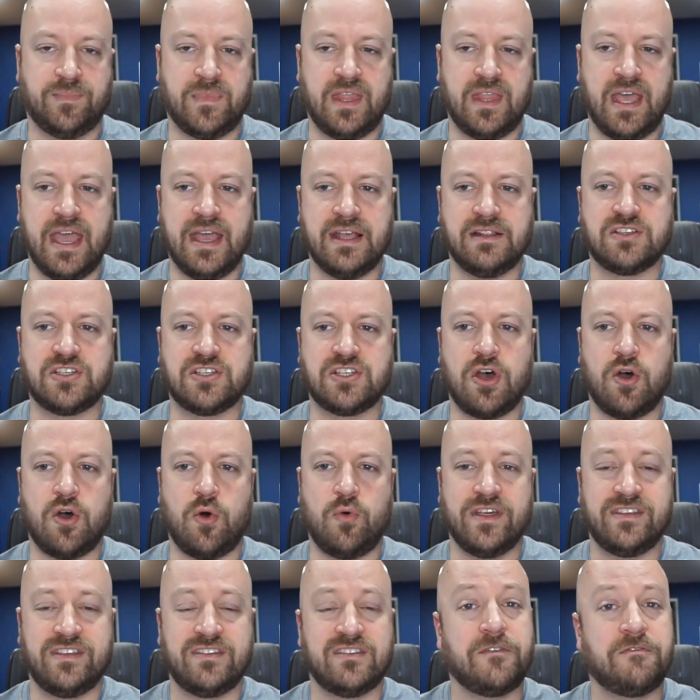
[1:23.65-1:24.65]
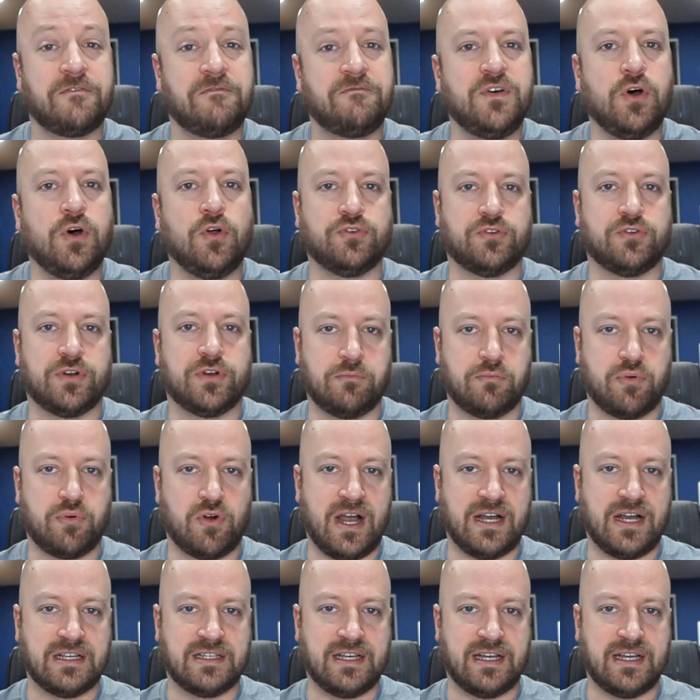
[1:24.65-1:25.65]
And so it's the filtering
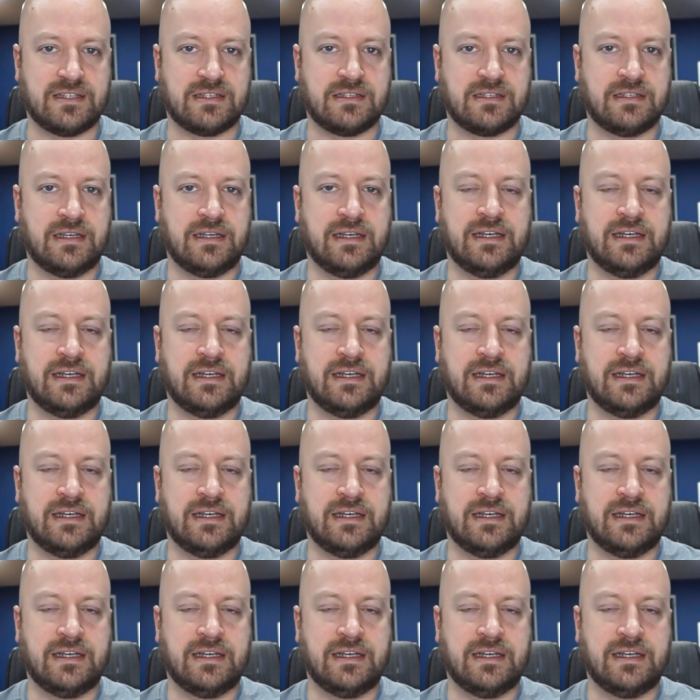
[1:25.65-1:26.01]
process.